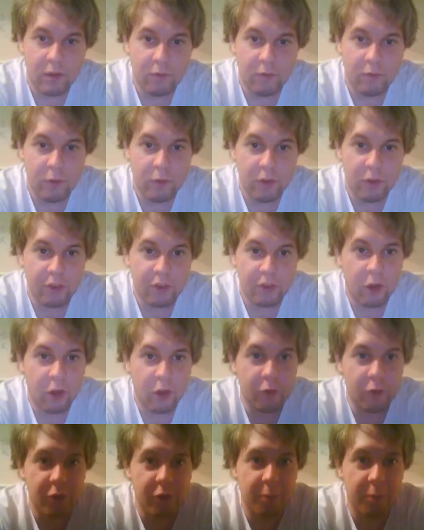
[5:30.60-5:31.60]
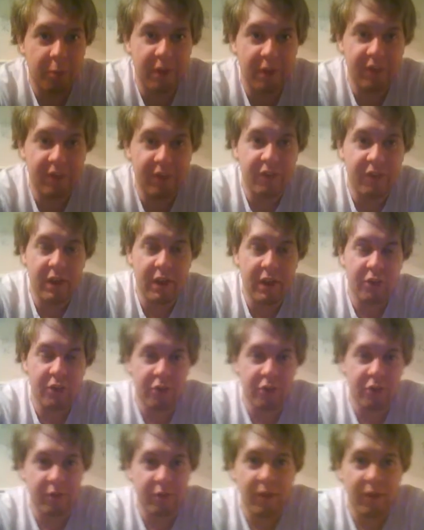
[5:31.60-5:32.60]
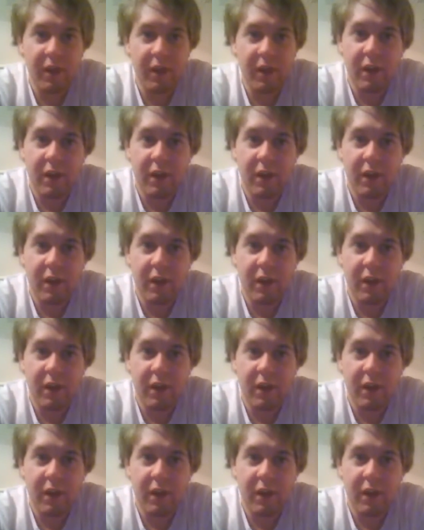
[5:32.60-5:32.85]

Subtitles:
First, onto the presentation.